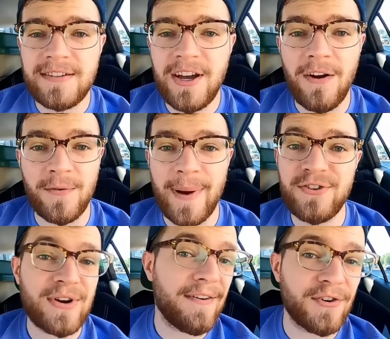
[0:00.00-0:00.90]
My first
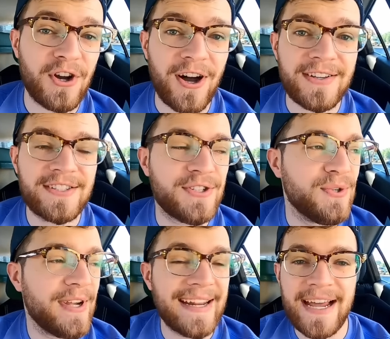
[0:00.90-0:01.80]
convention happened in
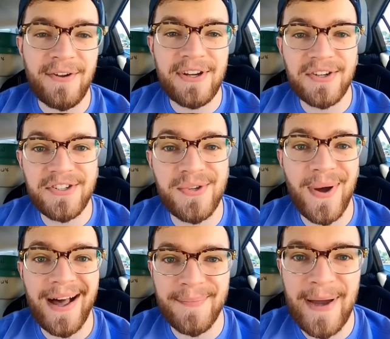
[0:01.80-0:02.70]
Alabama in
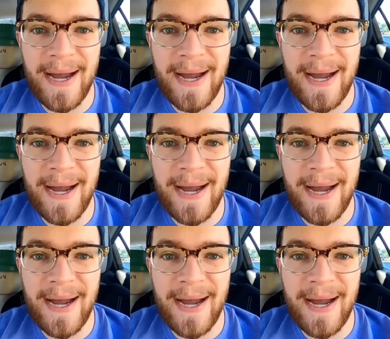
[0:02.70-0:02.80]
June.